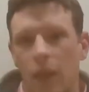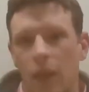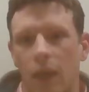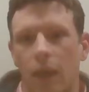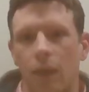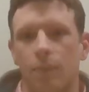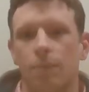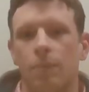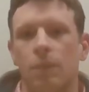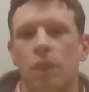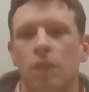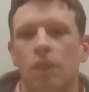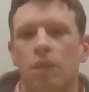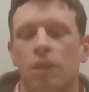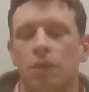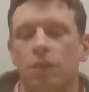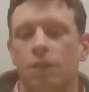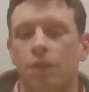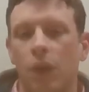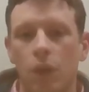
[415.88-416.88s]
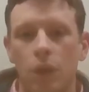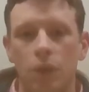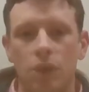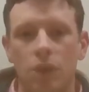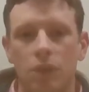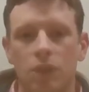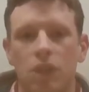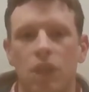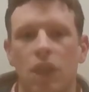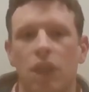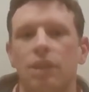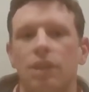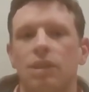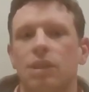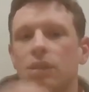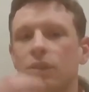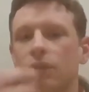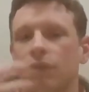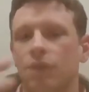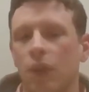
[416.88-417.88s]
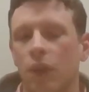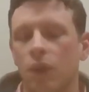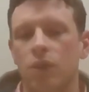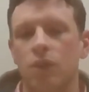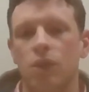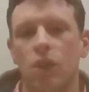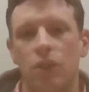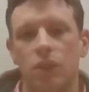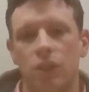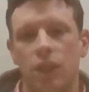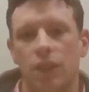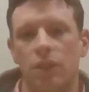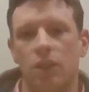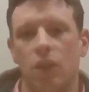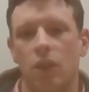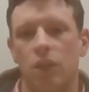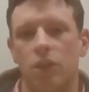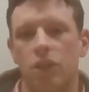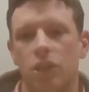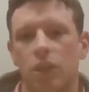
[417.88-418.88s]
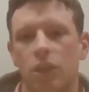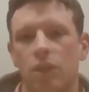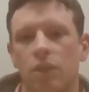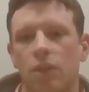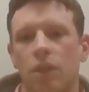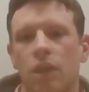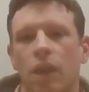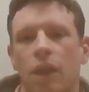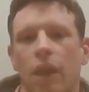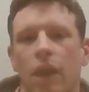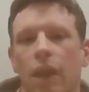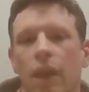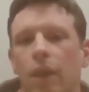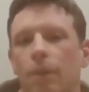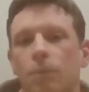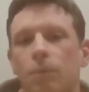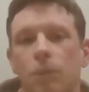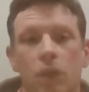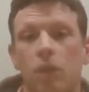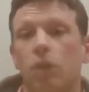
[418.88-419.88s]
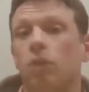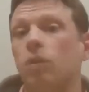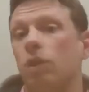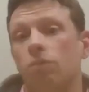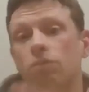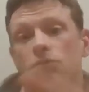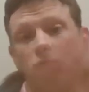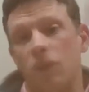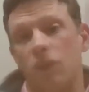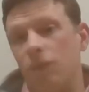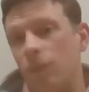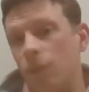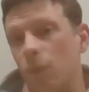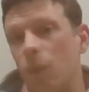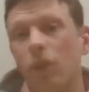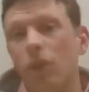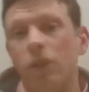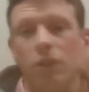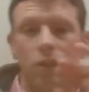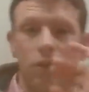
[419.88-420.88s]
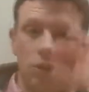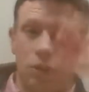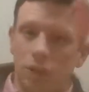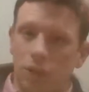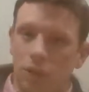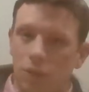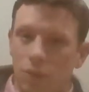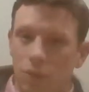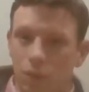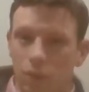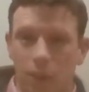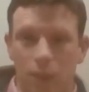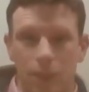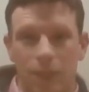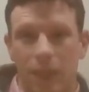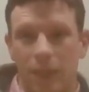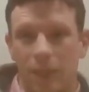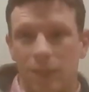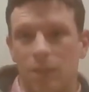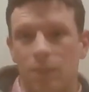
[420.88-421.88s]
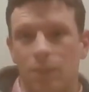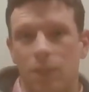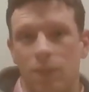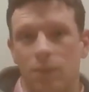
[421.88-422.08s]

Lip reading: This focus on science, this focus on technology, that you can, if you want, you can trace it all the way back to the